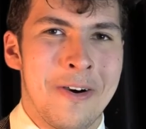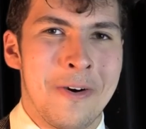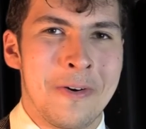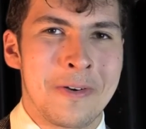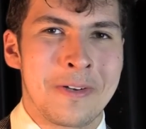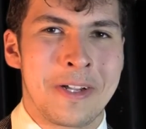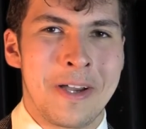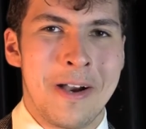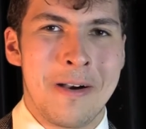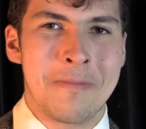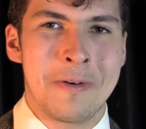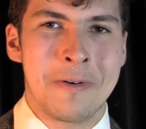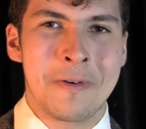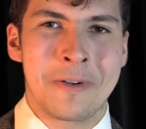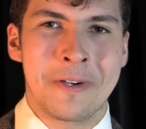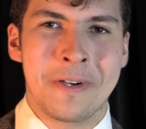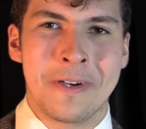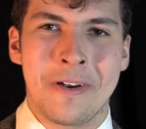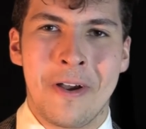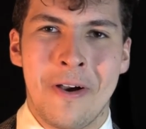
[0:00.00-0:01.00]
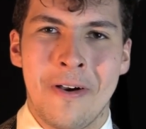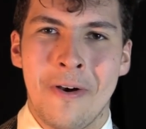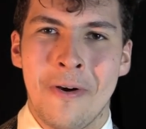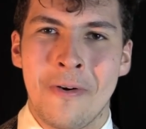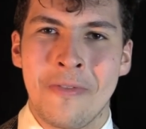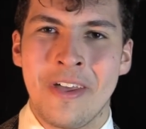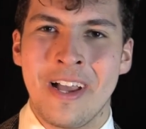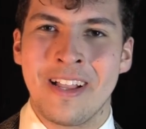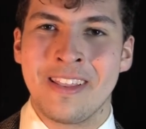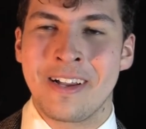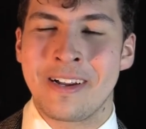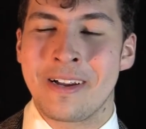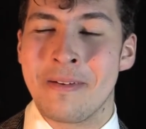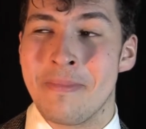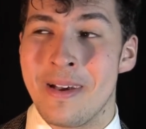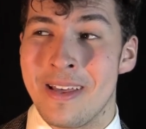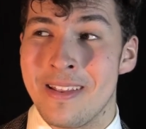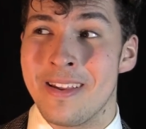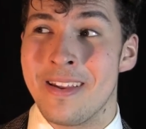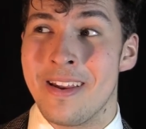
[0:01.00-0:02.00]
old couple could hold their liquor
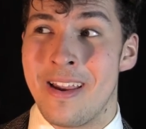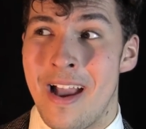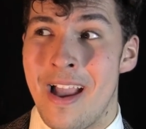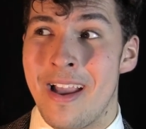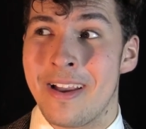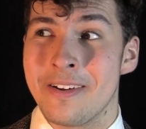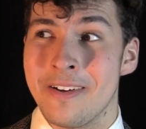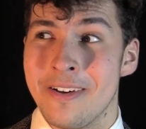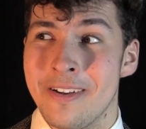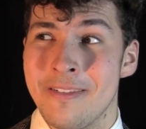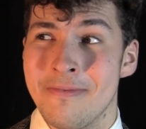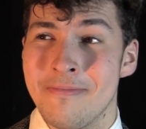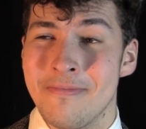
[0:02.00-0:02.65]
better than I could,